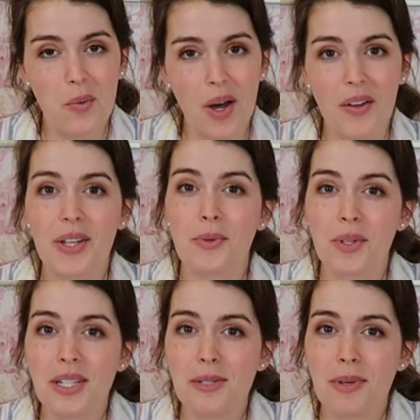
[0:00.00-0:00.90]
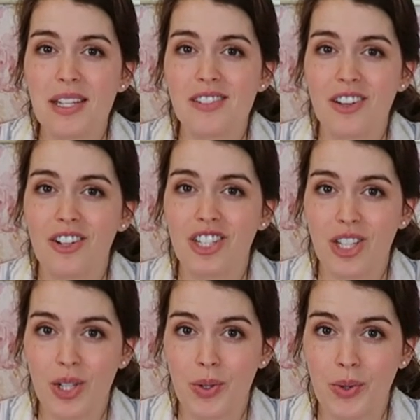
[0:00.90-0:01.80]
Well, it really depends
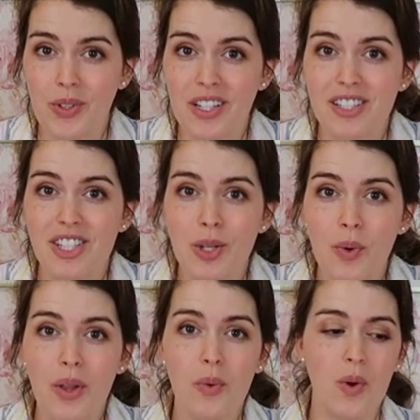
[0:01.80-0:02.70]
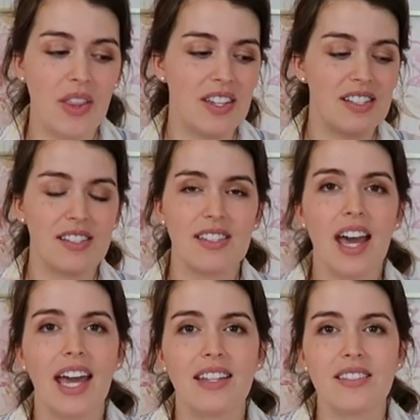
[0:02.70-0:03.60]
on you, because you are the one that
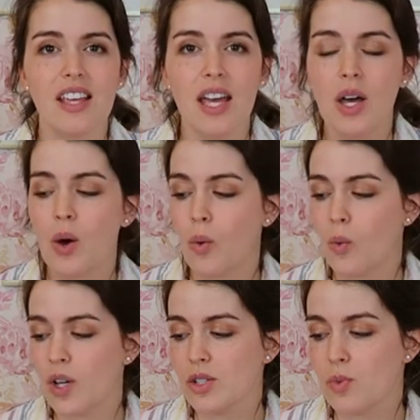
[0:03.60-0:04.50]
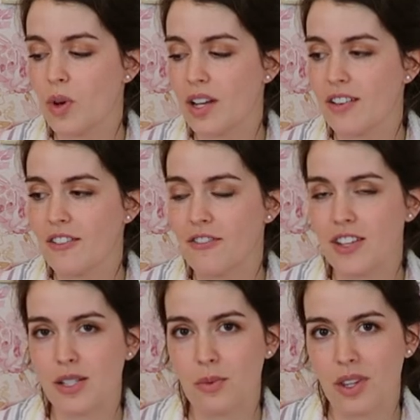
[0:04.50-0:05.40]
decides which one
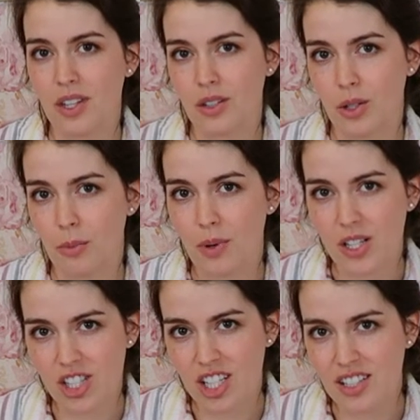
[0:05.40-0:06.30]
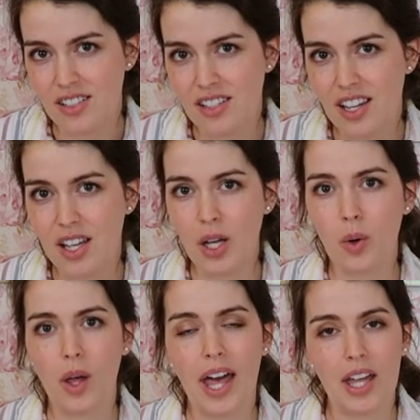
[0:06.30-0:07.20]
fits within your budget
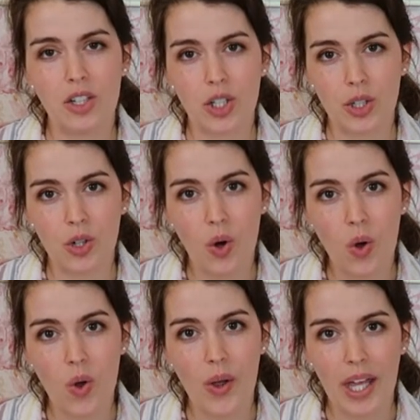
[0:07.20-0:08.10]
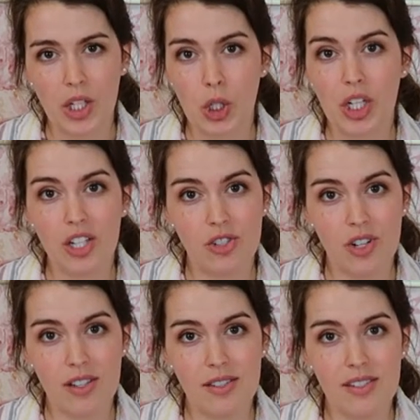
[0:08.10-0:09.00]
and your goal and your
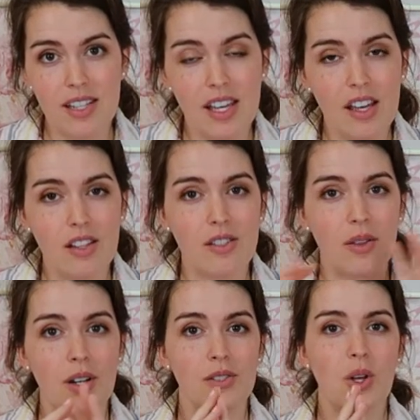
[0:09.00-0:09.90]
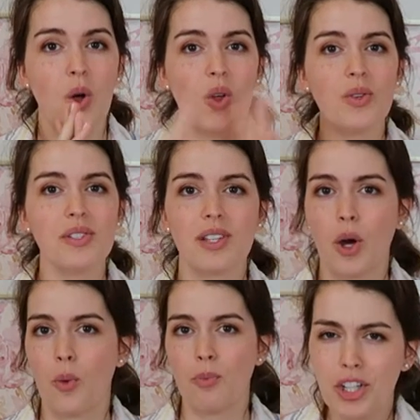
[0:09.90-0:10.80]
interest. So there's a whole
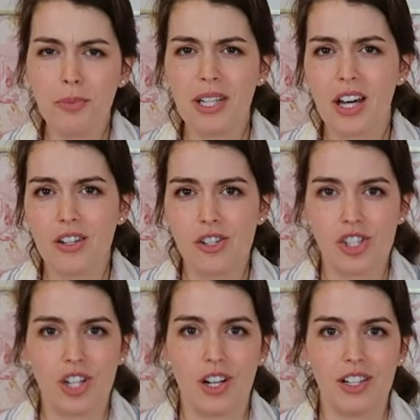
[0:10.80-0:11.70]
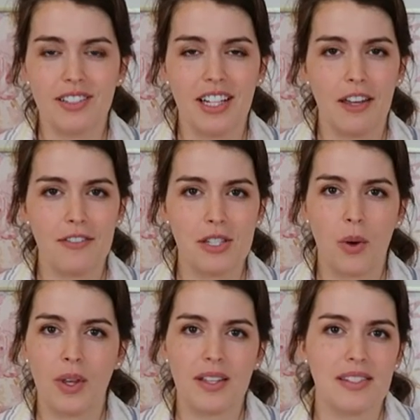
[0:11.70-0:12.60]
scope. You could be unsure if
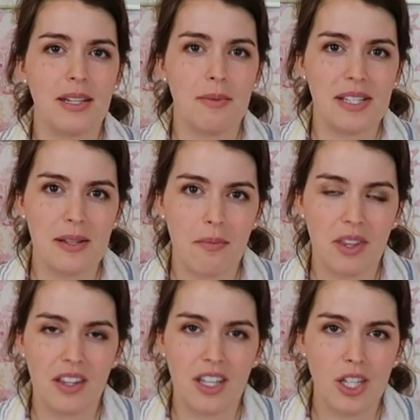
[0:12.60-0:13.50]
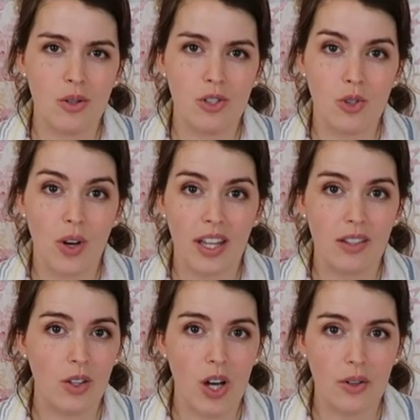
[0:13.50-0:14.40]
sewing is going to be something that you enjoy in
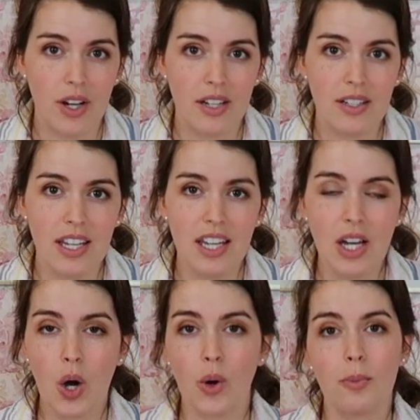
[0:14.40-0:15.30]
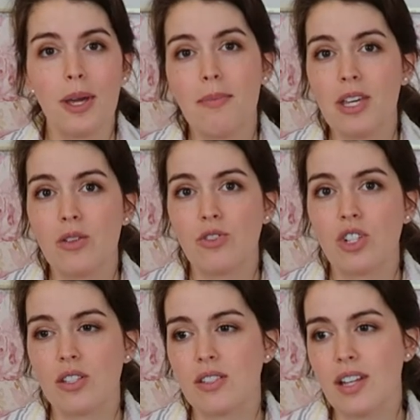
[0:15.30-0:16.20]
the long run. Or maybe you
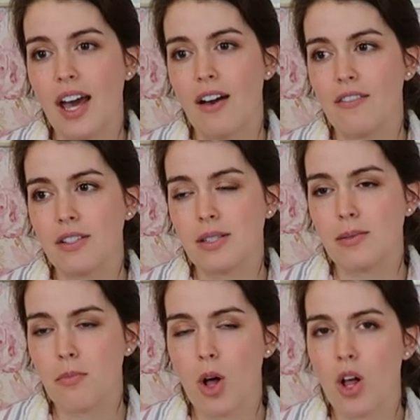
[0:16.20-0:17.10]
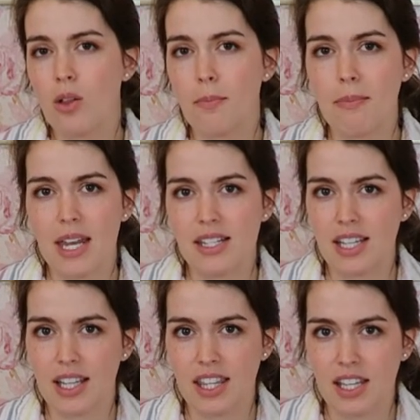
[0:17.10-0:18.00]
just have small
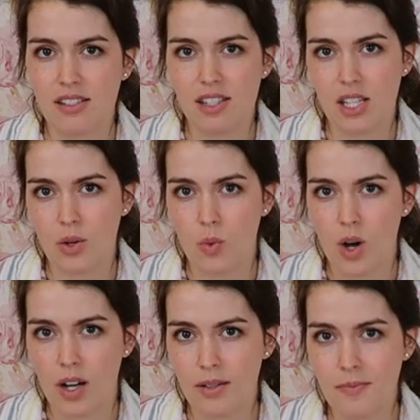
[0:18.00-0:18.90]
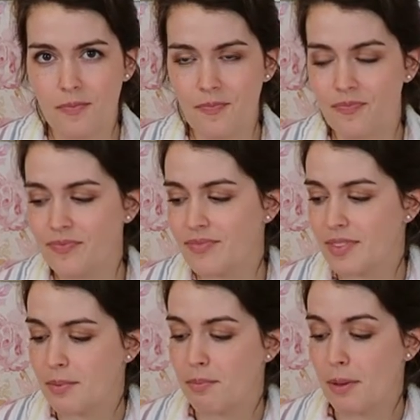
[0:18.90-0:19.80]
mending things that you want.
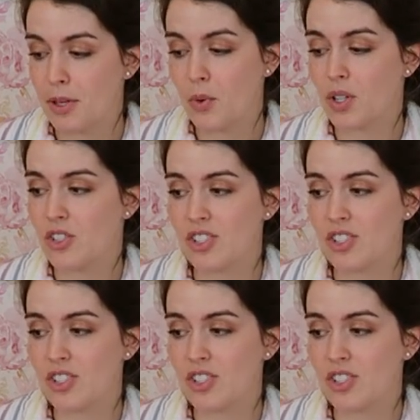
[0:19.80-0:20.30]
Maybe you want to